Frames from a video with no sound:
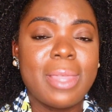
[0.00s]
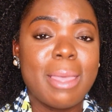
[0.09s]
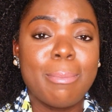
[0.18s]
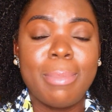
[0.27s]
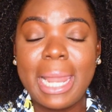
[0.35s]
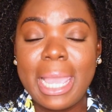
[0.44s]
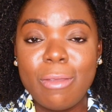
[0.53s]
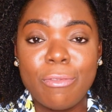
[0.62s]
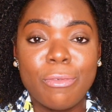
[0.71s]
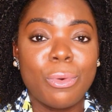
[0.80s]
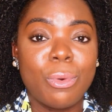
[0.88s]
they're
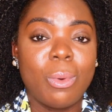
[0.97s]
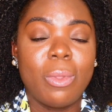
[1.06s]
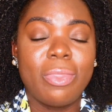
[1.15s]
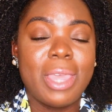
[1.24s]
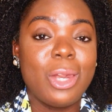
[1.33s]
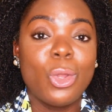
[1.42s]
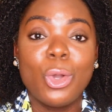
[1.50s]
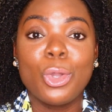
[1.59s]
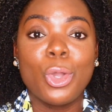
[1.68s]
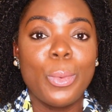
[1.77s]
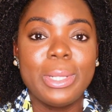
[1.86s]
playful, they're
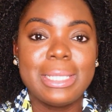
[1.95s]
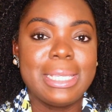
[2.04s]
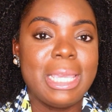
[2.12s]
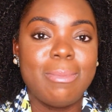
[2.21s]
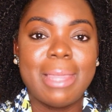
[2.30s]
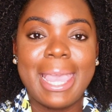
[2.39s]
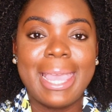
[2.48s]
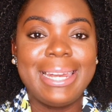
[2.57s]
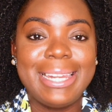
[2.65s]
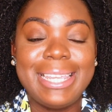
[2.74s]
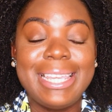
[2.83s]
not going to keep their hair
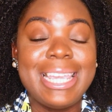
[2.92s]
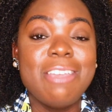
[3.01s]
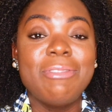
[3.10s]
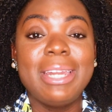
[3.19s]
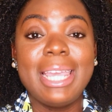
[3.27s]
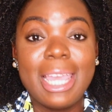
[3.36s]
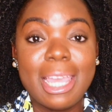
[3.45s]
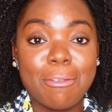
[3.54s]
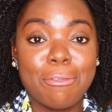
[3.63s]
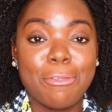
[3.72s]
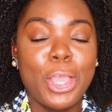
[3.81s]
neat. Even
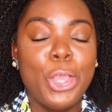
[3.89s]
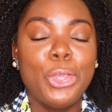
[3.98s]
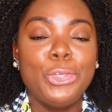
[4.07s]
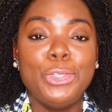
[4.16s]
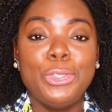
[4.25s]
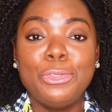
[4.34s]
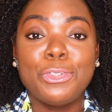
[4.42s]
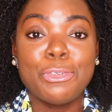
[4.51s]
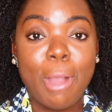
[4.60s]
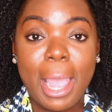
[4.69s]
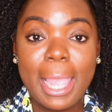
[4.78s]
if you
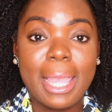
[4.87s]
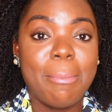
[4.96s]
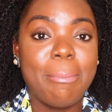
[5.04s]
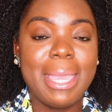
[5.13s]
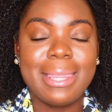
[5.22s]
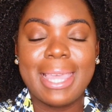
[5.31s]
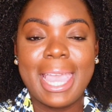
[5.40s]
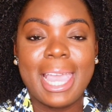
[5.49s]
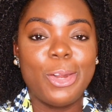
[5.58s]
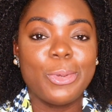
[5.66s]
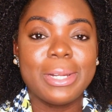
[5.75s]
try and make their
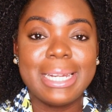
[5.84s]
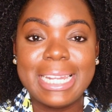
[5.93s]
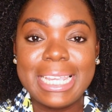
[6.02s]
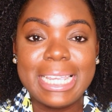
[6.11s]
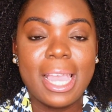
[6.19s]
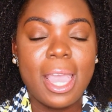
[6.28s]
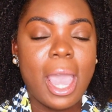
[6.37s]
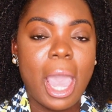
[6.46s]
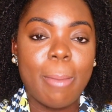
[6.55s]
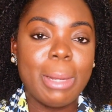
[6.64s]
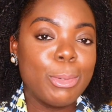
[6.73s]
hair look neat,
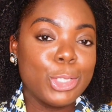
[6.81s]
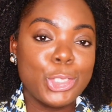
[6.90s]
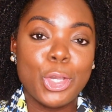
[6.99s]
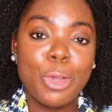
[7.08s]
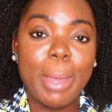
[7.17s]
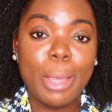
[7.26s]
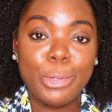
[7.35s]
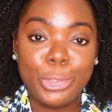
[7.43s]
I mean, I'm not sure about